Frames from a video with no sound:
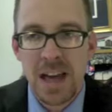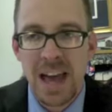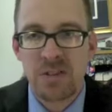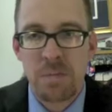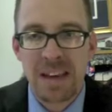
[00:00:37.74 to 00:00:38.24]

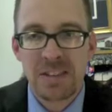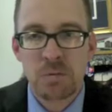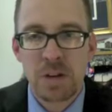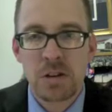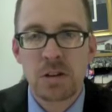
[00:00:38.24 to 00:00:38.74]
as best
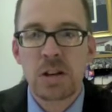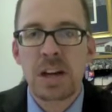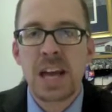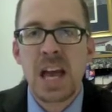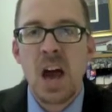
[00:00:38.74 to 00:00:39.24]
we
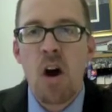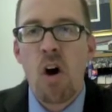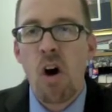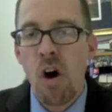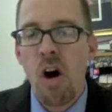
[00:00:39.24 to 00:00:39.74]
could
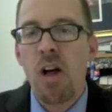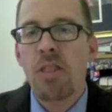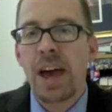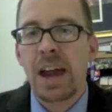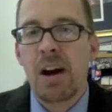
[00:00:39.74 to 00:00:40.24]
all
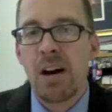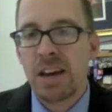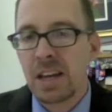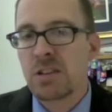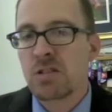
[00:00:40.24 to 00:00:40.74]
that our
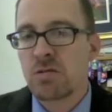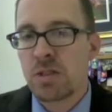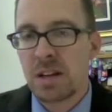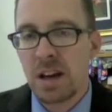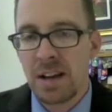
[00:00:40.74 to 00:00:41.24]
industry
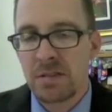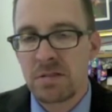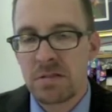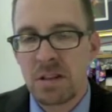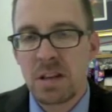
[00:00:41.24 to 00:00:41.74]

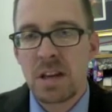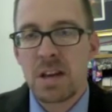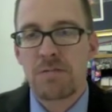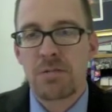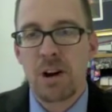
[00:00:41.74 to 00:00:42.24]
does,
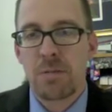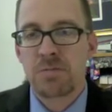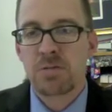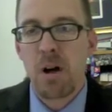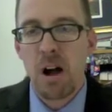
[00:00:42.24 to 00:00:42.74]
from
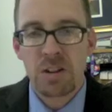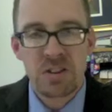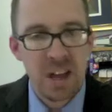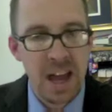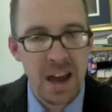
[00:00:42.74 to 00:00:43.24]

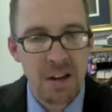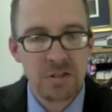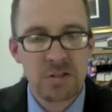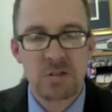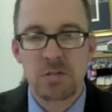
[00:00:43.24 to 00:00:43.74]
smallest
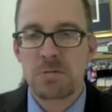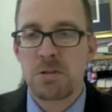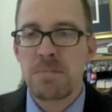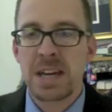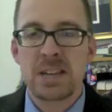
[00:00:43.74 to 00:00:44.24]
towns to
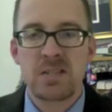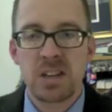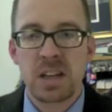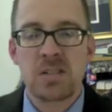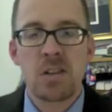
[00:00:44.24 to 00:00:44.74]
the biggest
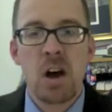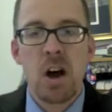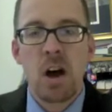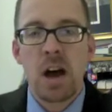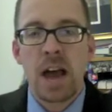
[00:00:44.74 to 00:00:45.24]
cities,
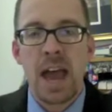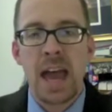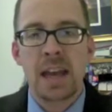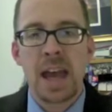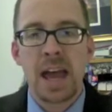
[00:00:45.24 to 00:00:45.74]

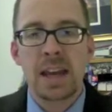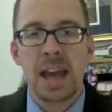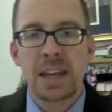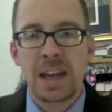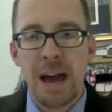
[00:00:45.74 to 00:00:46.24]
and, and,
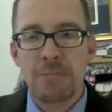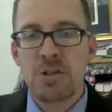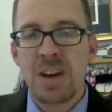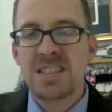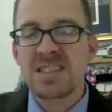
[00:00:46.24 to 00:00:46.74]
and
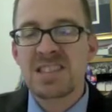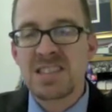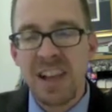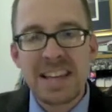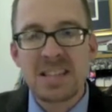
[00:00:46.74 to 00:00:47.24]
capture a
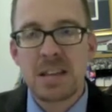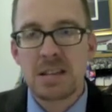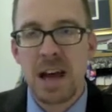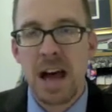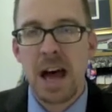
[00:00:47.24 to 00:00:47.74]
slice in
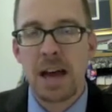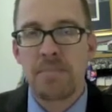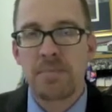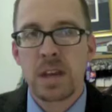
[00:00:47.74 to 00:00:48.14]
time